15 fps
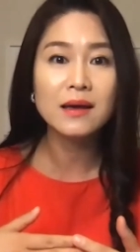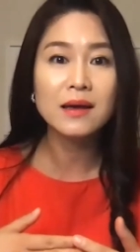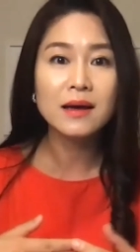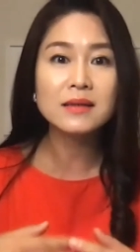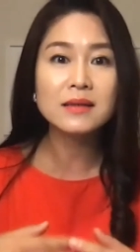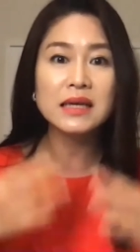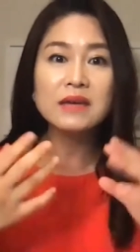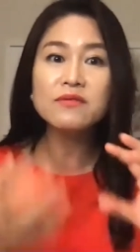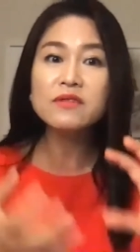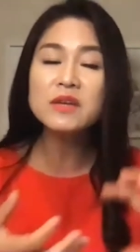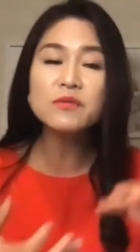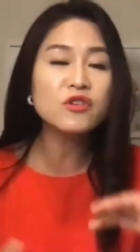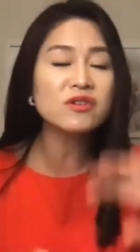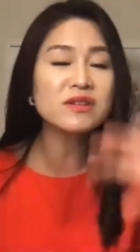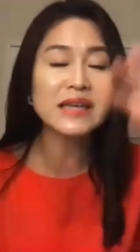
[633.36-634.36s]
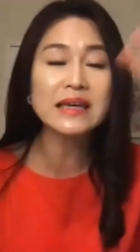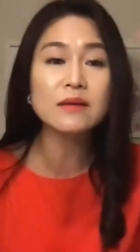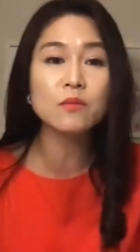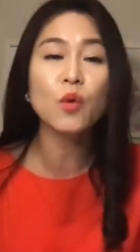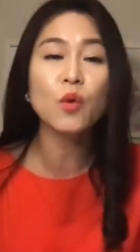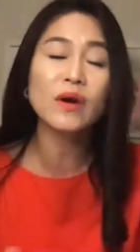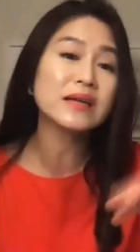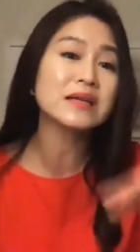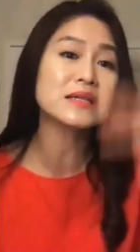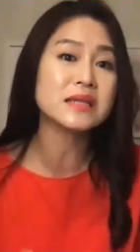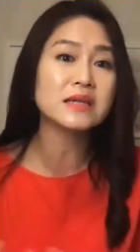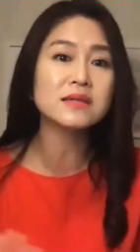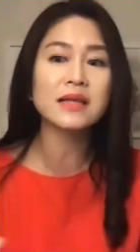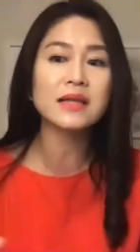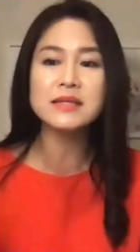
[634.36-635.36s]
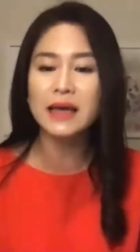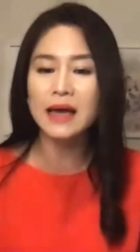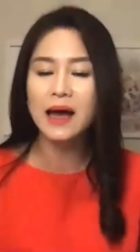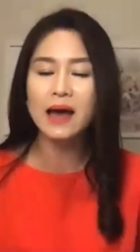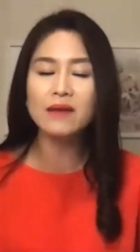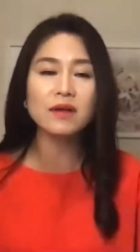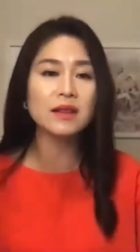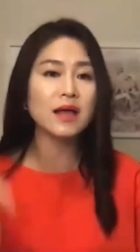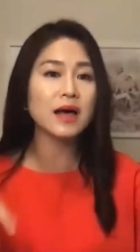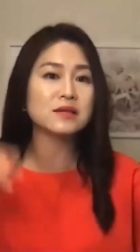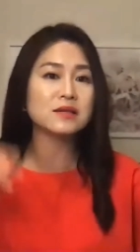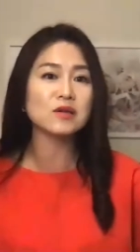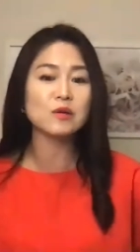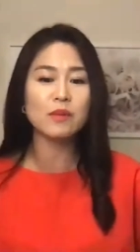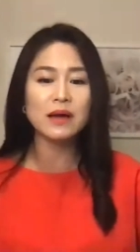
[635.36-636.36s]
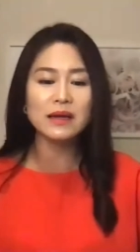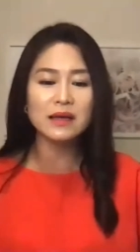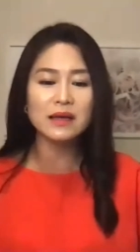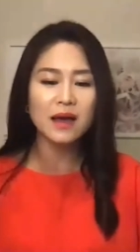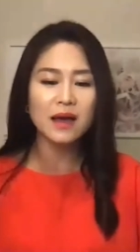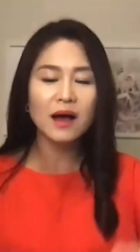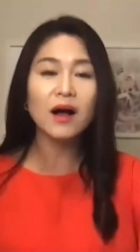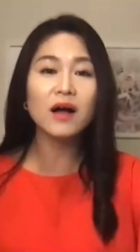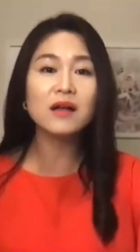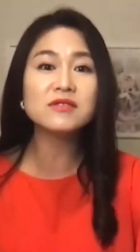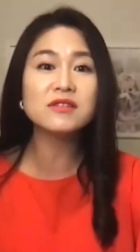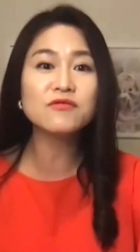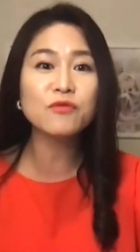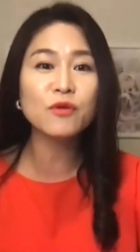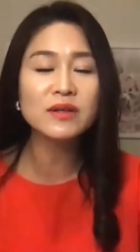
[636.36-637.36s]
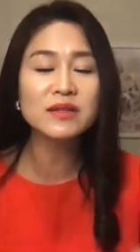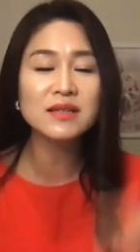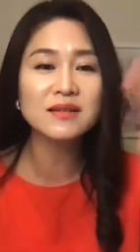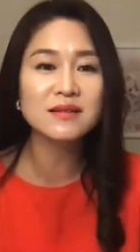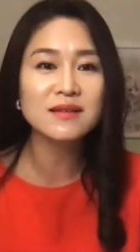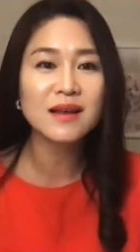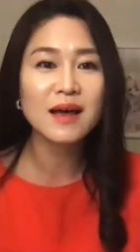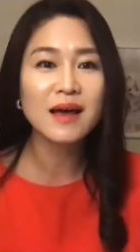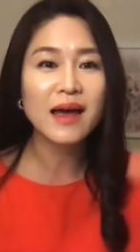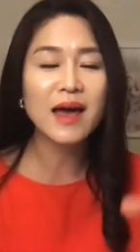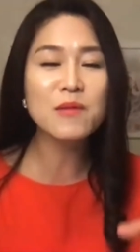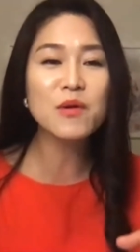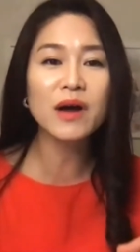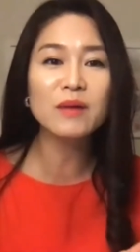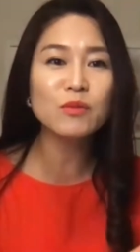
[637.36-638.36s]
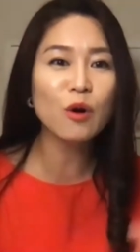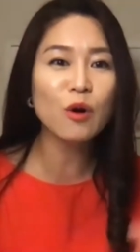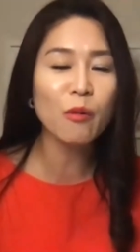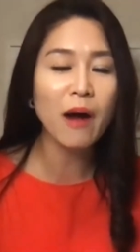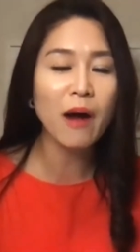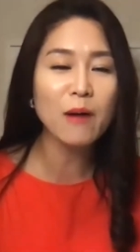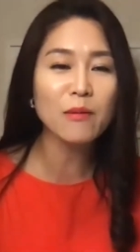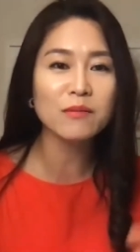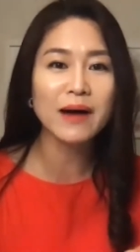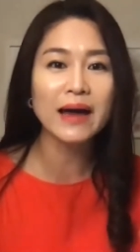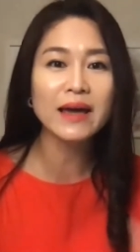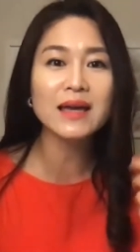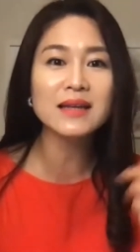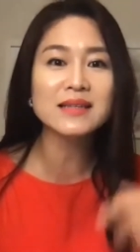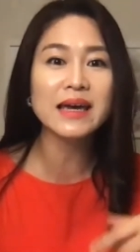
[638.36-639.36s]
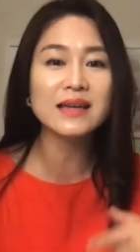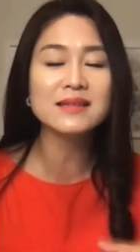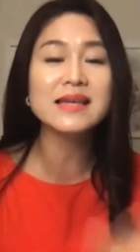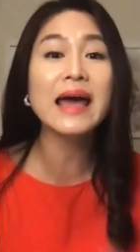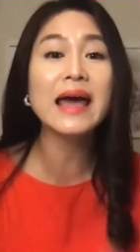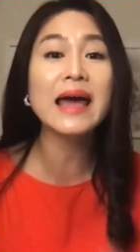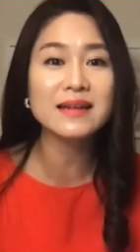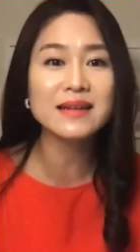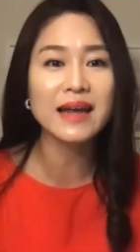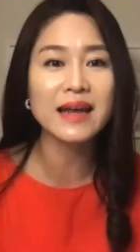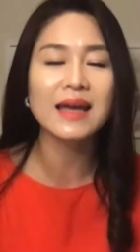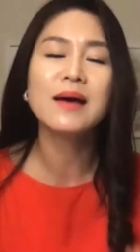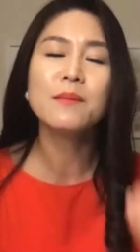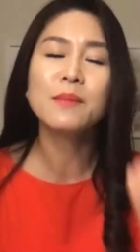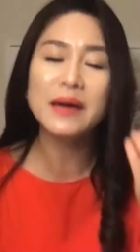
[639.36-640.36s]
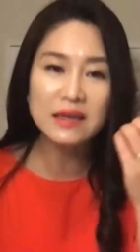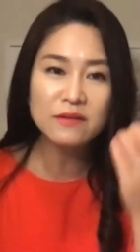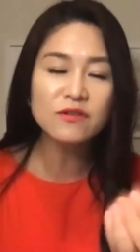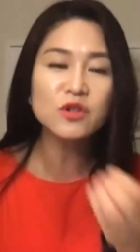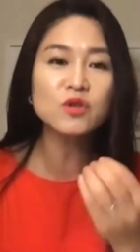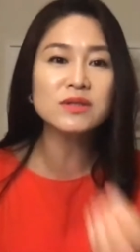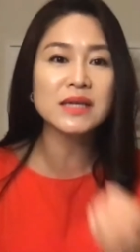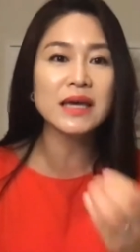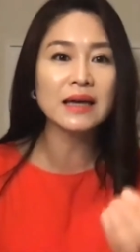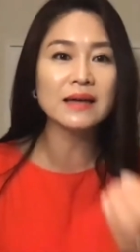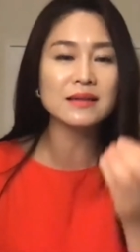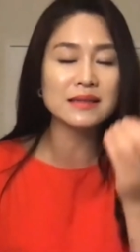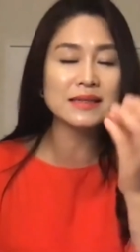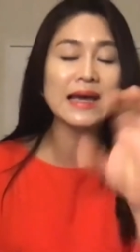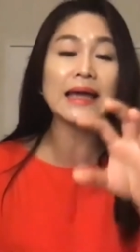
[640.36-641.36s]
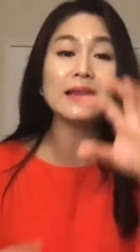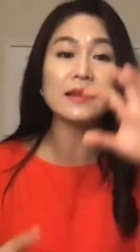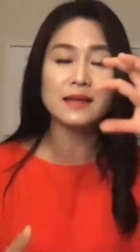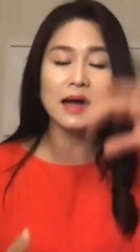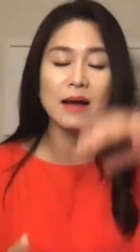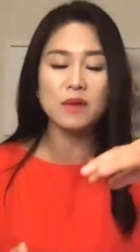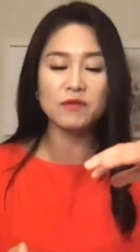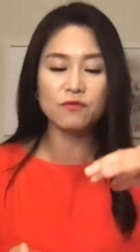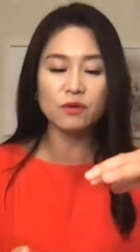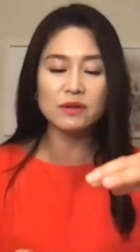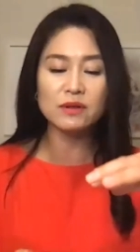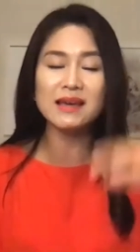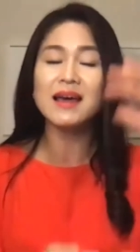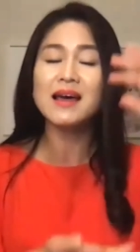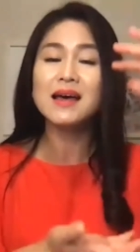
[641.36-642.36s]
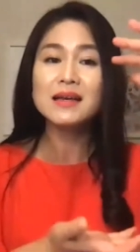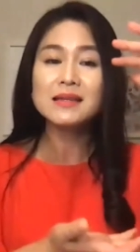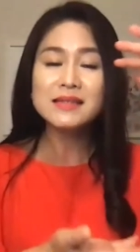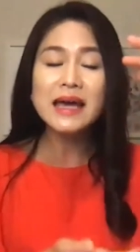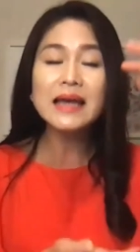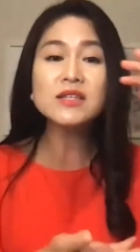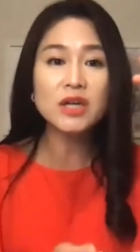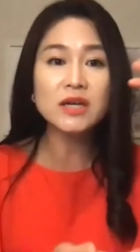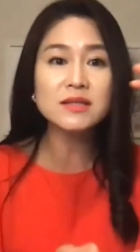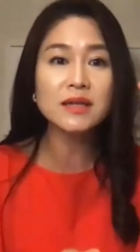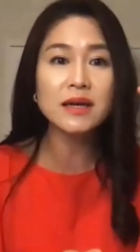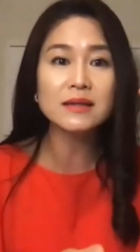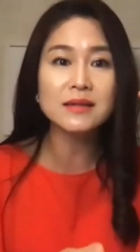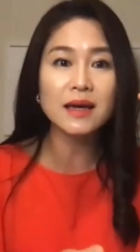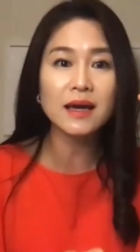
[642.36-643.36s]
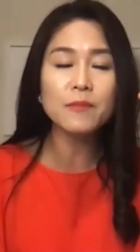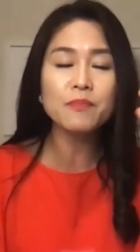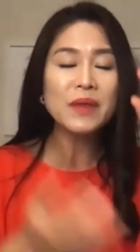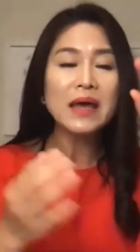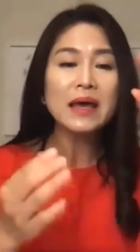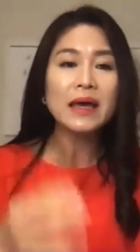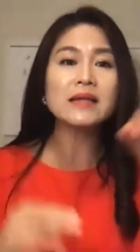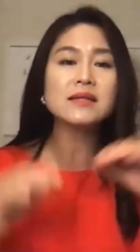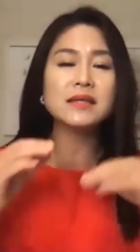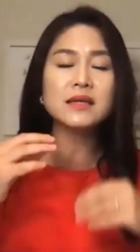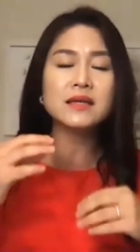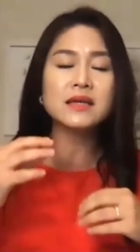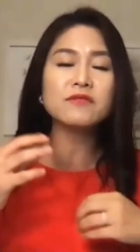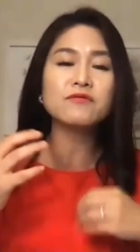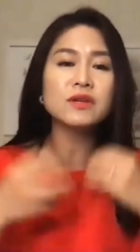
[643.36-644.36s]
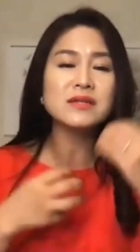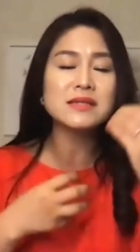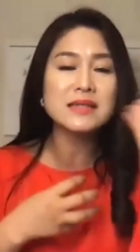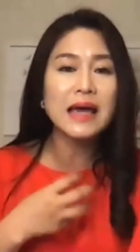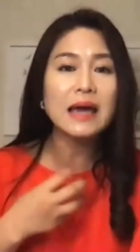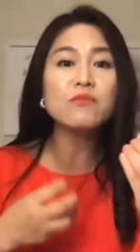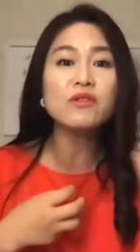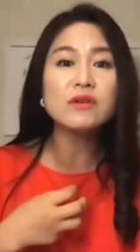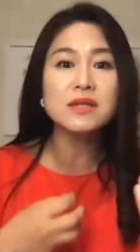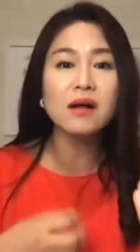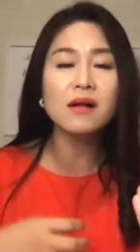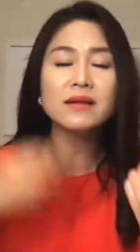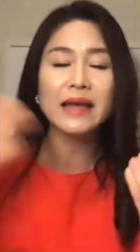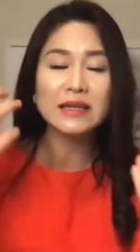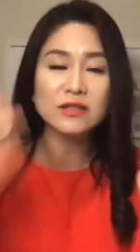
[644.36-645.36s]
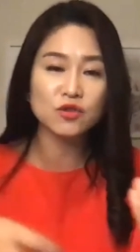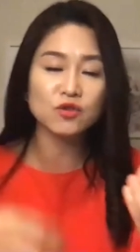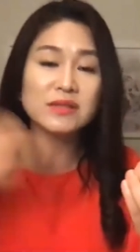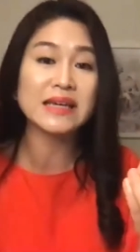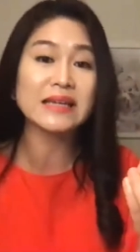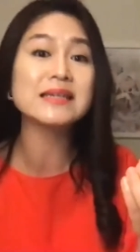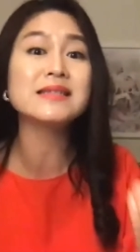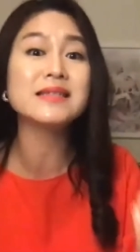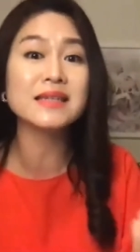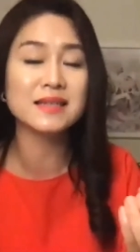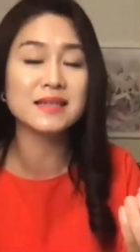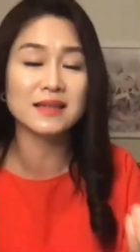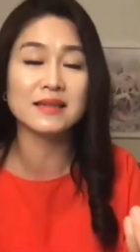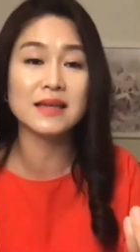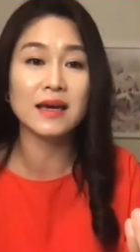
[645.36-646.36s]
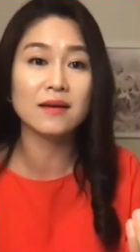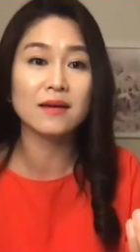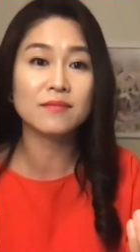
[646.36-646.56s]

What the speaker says: Because even if you take more than 6, let's say I have a lot of money, 114 hemohem, no problem. I can take 10 a day. But even you take a 10, if you take 10 sachet a day, it gives you the same result as you taking 6 a day.